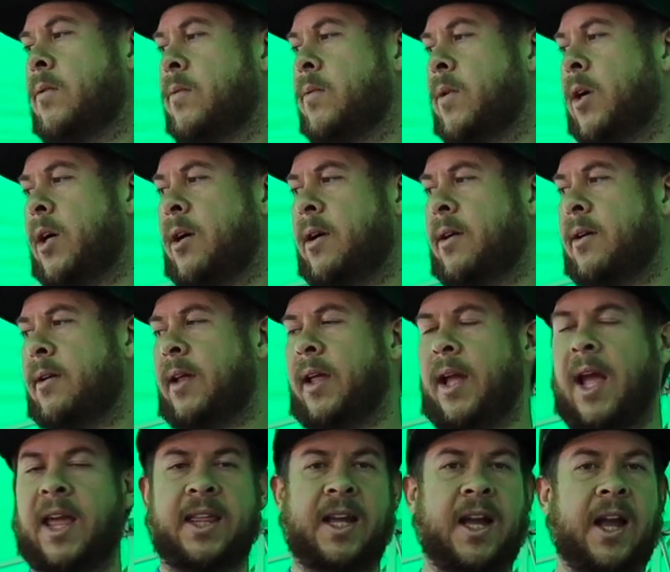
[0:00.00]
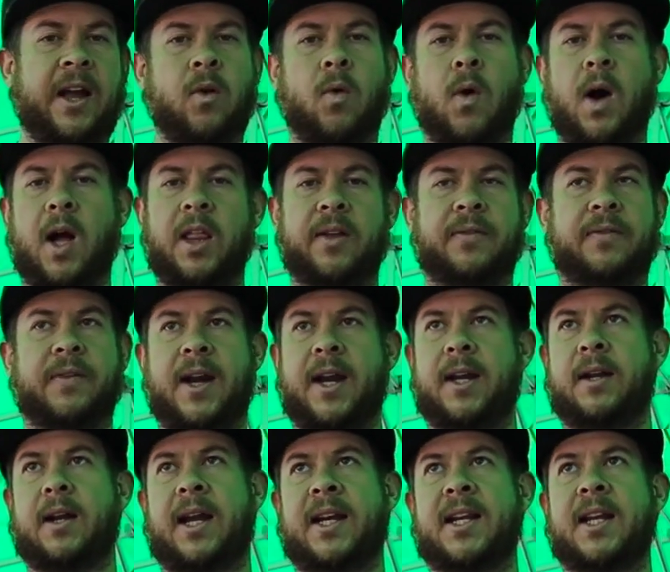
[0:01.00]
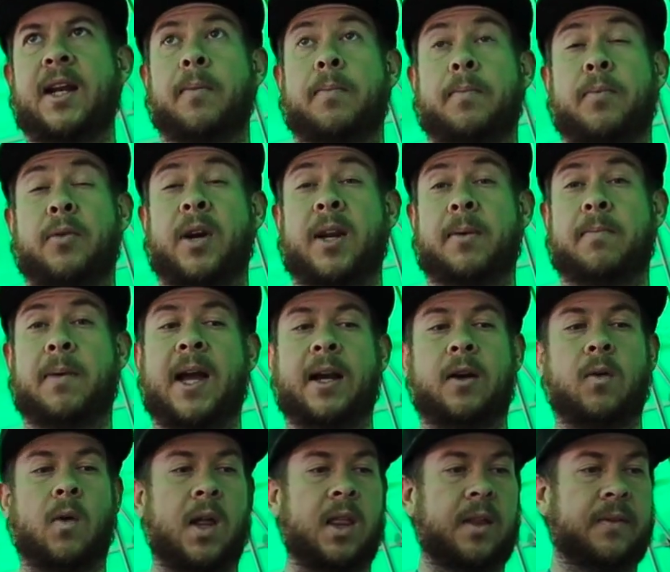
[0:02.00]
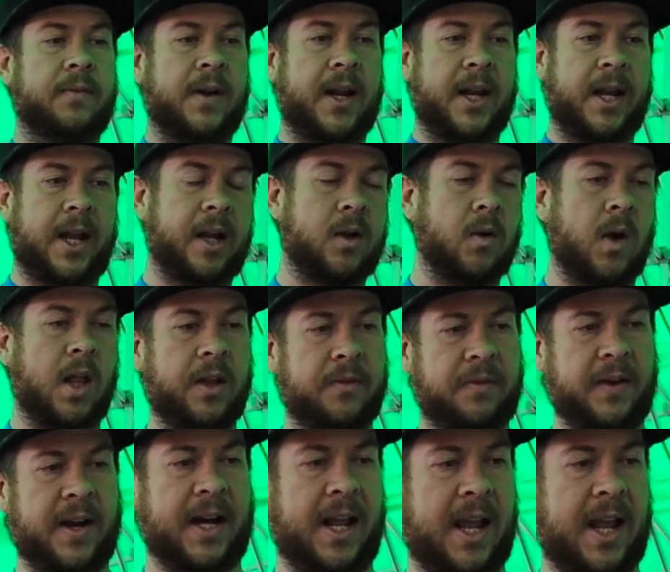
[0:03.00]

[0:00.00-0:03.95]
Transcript: I think I qualified. I did a pretty bad qualifying. I qualified